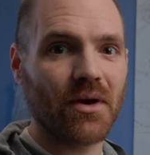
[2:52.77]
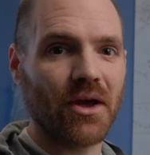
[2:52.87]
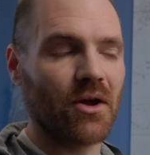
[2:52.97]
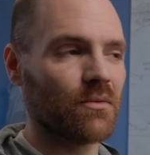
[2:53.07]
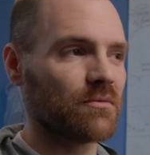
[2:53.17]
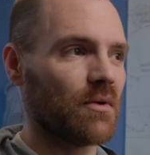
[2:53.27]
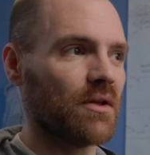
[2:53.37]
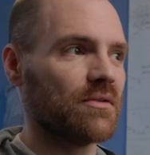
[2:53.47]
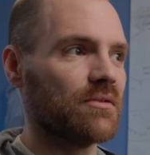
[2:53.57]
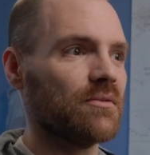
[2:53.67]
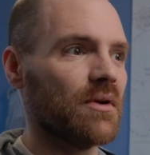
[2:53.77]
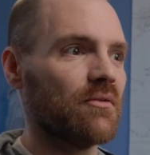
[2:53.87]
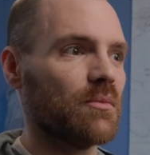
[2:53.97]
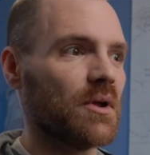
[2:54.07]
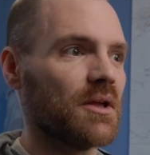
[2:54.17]
and I'll respond to
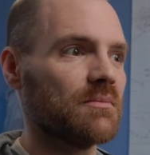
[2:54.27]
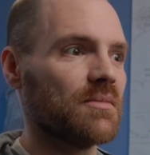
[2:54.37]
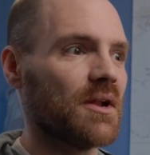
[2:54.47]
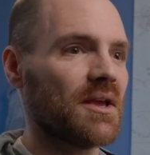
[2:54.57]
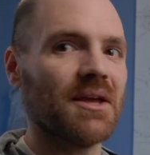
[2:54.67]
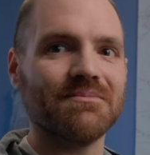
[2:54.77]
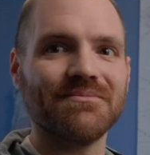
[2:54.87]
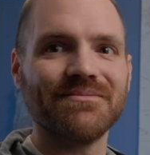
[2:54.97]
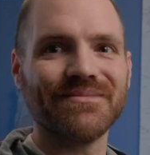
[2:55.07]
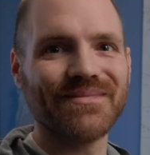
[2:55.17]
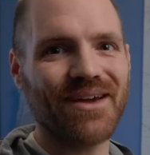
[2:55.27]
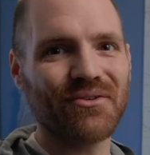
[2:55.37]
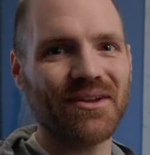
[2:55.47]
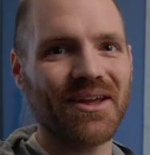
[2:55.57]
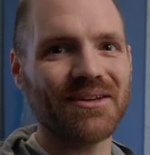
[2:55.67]
everybody that I can. Have a
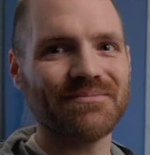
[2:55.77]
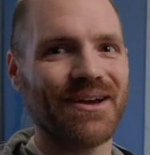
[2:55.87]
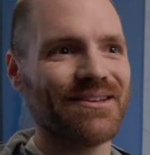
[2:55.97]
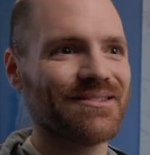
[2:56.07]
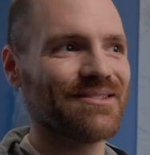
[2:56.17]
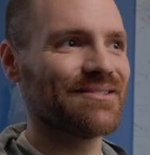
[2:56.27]
great day. Bye.